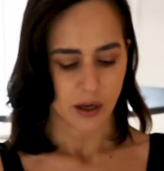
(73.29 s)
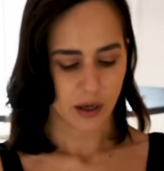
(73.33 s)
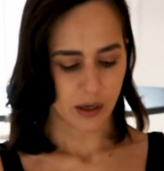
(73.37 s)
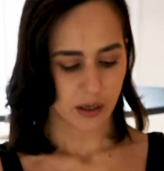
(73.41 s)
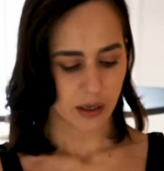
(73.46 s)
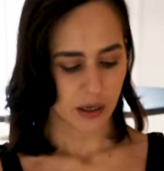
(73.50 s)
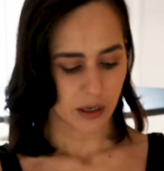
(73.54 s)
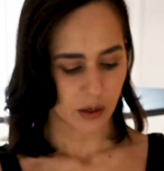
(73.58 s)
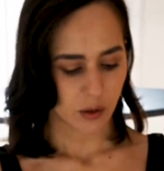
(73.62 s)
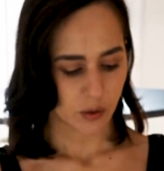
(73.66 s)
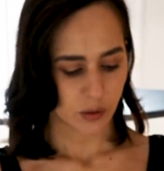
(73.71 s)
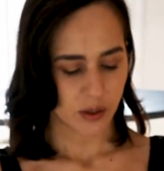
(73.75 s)

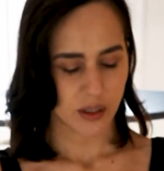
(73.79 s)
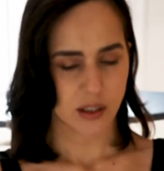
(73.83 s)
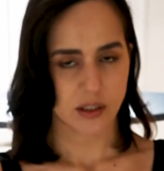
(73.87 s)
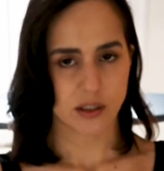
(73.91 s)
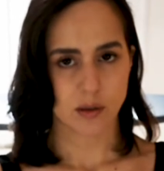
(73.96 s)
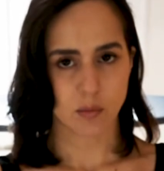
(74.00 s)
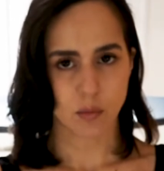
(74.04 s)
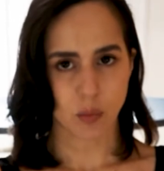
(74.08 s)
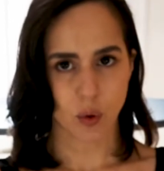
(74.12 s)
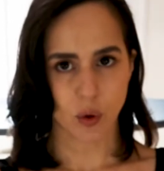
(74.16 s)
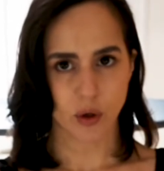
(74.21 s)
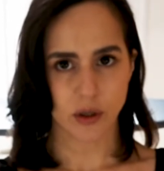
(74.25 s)
Now it's
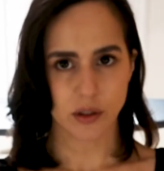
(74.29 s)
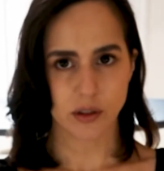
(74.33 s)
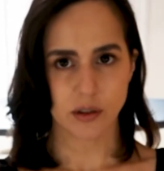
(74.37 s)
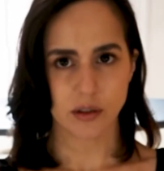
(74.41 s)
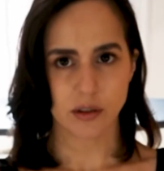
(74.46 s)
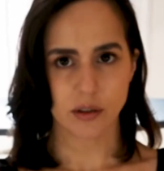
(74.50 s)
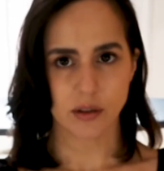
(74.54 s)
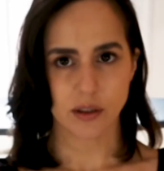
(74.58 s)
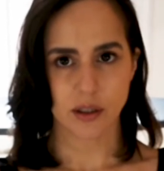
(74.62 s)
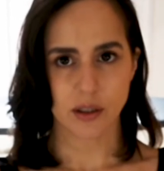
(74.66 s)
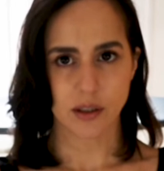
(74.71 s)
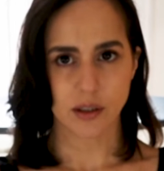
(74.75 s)

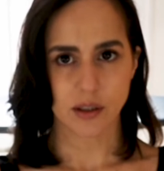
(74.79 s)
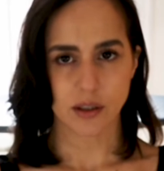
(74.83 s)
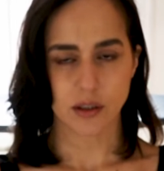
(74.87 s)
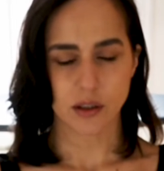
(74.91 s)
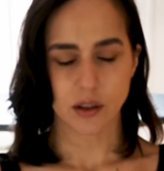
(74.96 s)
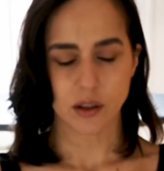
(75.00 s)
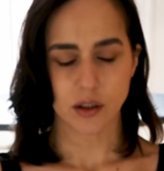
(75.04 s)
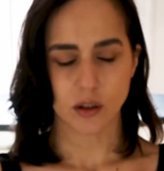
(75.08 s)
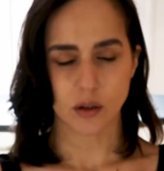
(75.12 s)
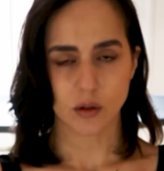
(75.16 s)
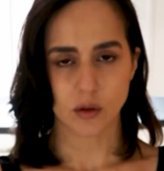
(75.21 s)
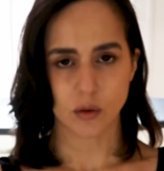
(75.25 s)
important that
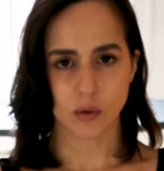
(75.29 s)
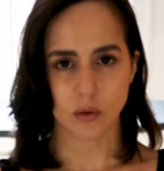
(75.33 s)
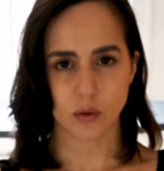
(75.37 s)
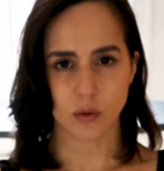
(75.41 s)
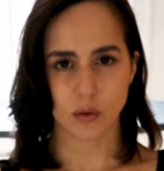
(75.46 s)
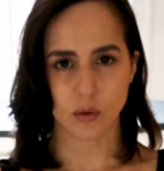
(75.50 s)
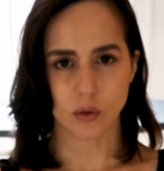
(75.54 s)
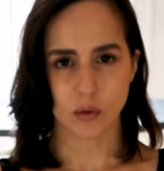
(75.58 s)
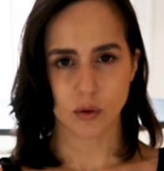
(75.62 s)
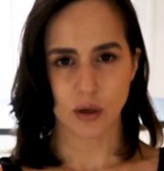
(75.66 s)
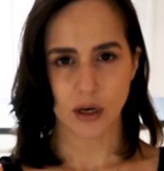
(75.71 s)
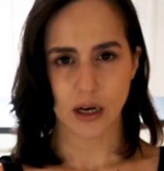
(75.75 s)

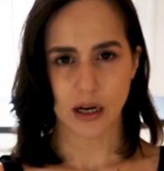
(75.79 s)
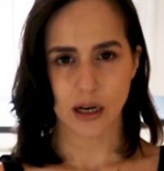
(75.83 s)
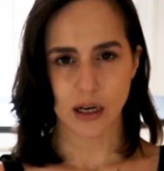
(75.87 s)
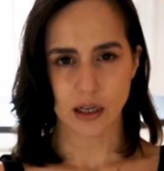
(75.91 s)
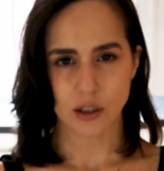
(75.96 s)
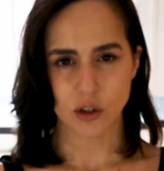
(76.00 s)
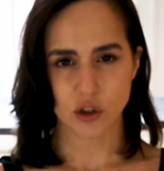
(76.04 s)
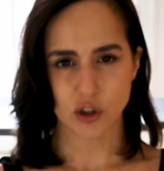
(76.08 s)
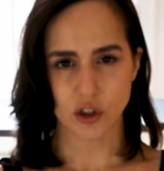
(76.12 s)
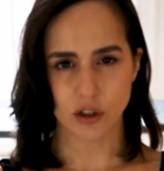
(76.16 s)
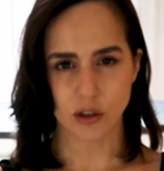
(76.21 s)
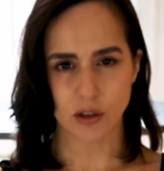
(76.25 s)
you
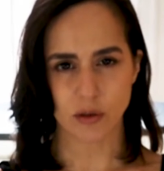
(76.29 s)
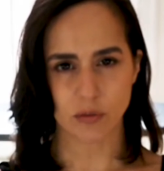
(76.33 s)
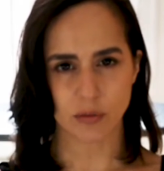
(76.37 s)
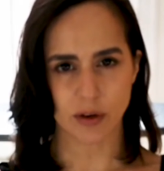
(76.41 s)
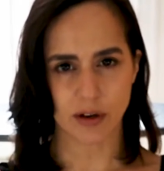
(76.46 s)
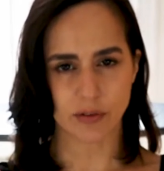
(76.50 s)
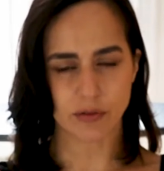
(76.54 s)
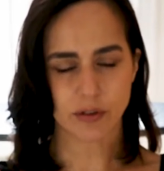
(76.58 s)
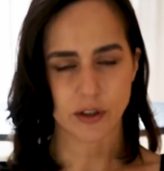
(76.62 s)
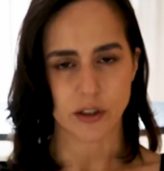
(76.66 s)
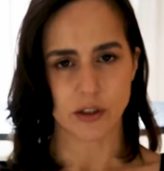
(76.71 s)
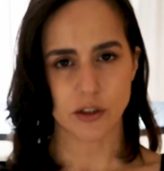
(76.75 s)
actually
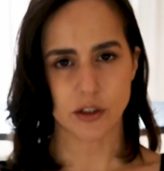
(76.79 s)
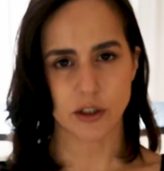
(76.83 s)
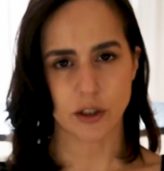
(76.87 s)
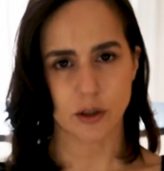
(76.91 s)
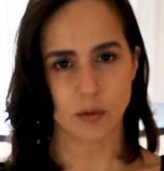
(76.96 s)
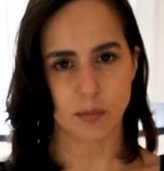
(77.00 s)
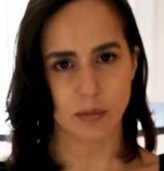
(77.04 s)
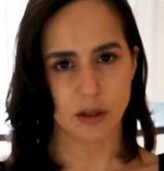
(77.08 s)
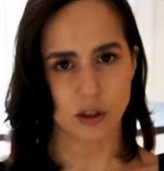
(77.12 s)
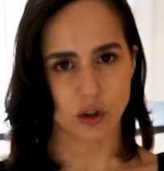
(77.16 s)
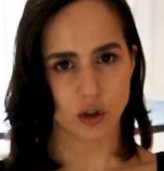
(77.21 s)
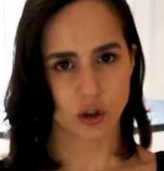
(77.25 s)
reference
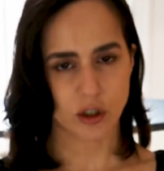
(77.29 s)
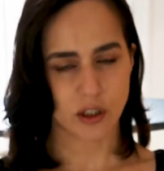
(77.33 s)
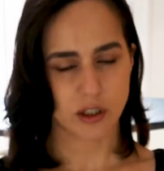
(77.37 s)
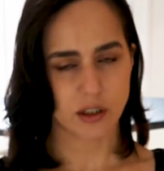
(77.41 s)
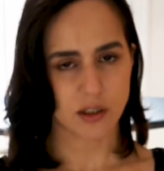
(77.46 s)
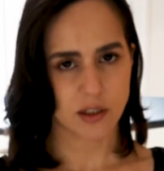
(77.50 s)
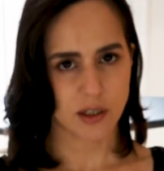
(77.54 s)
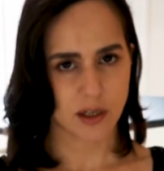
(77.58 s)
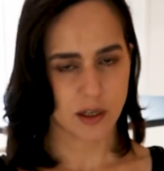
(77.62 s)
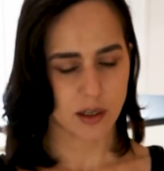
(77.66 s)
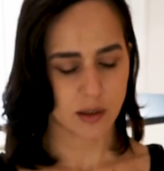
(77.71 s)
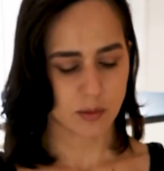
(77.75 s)
your measuring
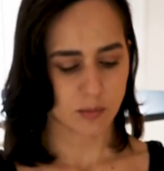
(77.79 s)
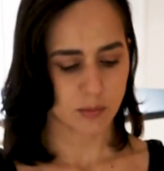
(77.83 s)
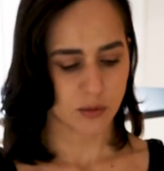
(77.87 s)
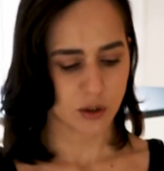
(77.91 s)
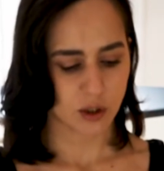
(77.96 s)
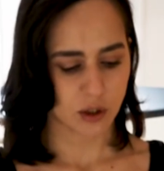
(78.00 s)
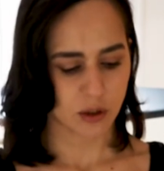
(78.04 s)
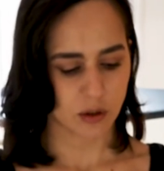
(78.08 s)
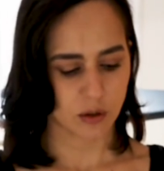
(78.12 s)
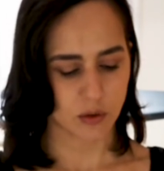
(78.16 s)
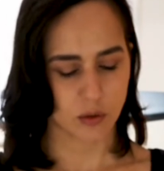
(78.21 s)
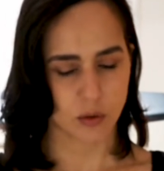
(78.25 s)
tape
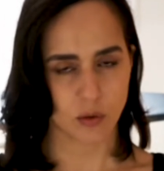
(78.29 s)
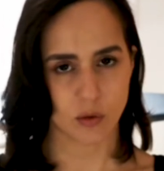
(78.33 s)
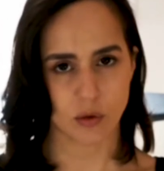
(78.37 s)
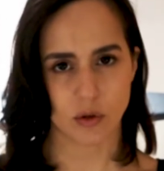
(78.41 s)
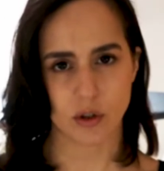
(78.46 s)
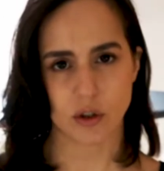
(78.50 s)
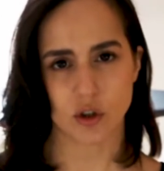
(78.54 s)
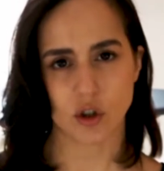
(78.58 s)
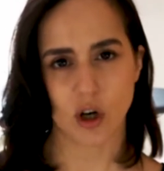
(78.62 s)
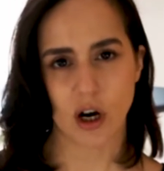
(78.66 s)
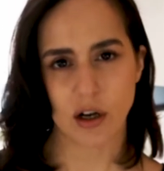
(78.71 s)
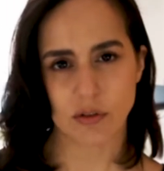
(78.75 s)
to
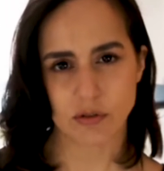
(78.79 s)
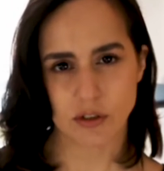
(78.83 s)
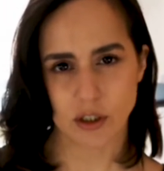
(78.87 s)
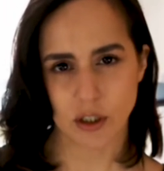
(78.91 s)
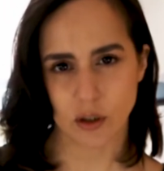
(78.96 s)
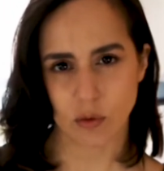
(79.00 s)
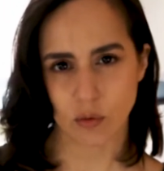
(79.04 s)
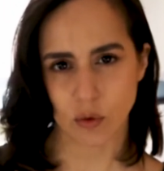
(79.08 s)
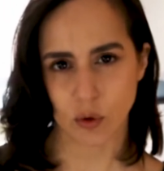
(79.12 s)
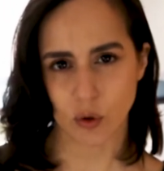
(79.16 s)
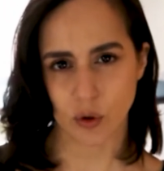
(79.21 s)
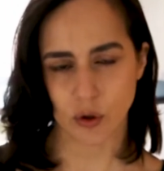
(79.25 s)
the
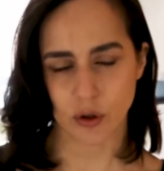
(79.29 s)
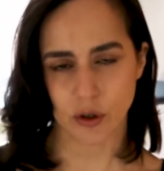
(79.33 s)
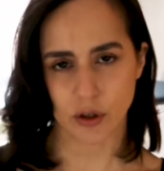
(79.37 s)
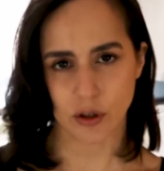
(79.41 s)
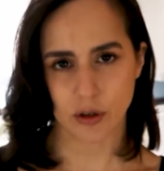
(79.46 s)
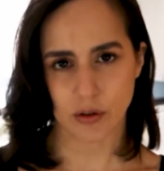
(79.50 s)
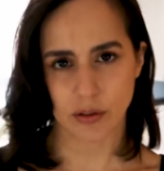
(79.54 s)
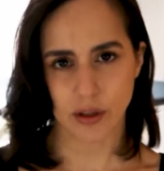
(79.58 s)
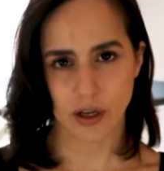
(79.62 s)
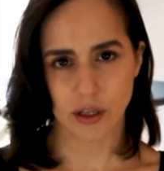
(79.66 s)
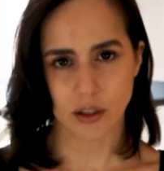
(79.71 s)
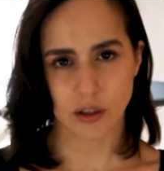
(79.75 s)
drafting ruler
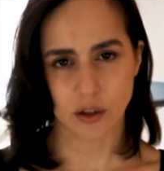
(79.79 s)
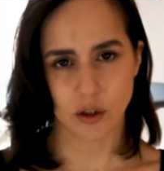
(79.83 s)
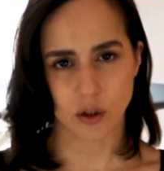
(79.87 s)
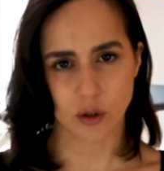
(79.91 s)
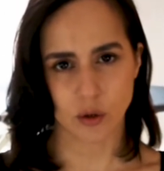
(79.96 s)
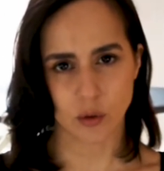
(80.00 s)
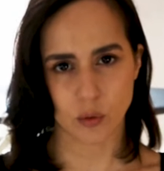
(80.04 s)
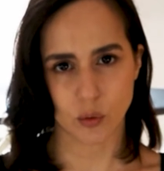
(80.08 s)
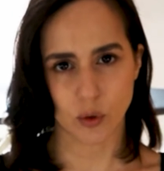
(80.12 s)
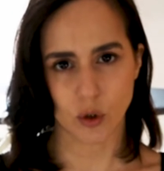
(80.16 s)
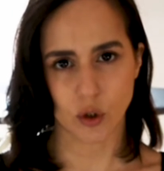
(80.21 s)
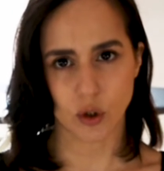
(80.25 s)
that
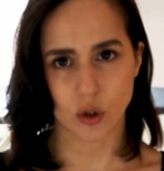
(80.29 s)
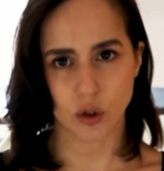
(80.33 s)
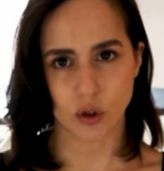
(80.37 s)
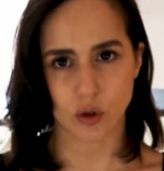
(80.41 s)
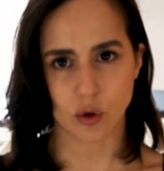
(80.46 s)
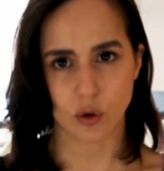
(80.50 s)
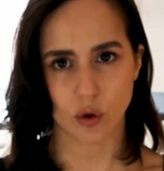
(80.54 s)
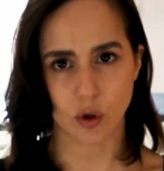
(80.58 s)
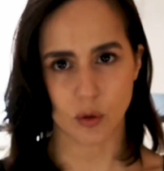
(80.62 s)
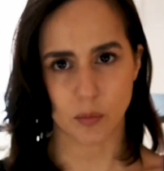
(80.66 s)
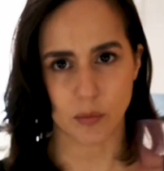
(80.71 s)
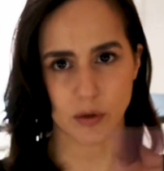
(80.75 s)
you will
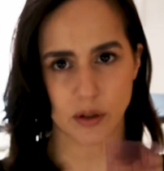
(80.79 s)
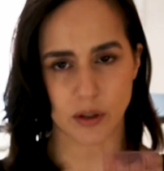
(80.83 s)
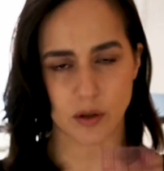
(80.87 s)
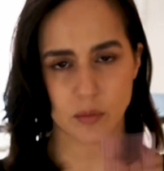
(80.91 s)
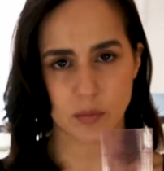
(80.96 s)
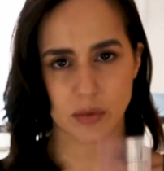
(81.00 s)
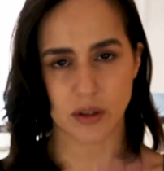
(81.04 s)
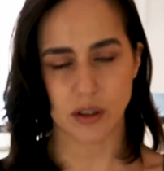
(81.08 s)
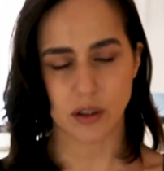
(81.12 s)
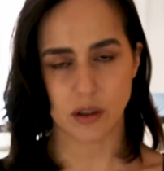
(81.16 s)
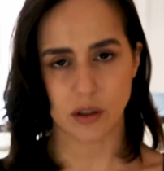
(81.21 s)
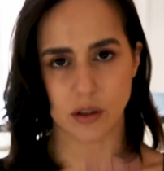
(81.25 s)
normally
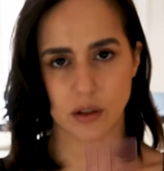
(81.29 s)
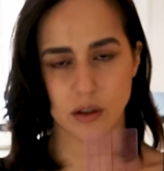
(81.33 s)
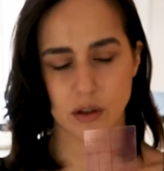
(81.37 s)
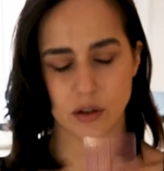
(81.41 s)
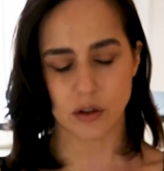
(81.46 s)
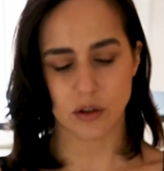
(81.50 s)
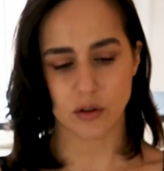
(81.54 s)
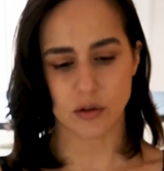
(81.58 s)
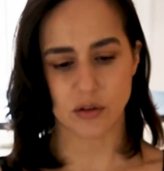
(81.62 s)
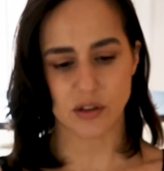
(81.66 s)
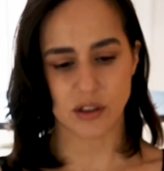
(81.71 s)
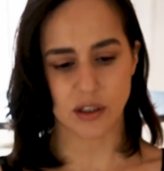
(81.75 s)
be
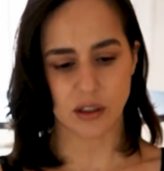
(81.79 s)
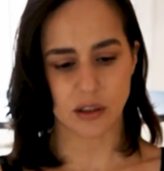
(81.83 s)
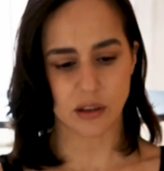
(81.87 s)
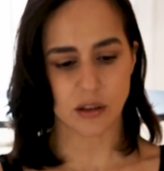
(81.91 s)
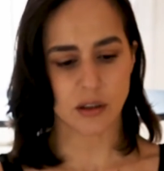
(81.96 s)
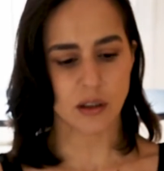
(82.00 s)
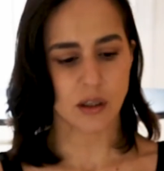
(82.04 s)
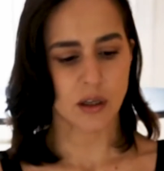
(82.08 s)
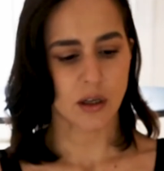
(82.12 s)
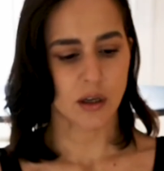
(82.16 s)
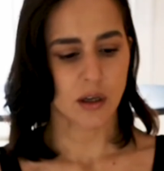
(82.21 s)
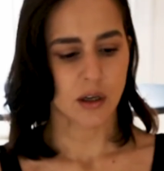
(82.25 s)

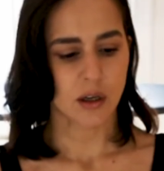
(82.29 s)
using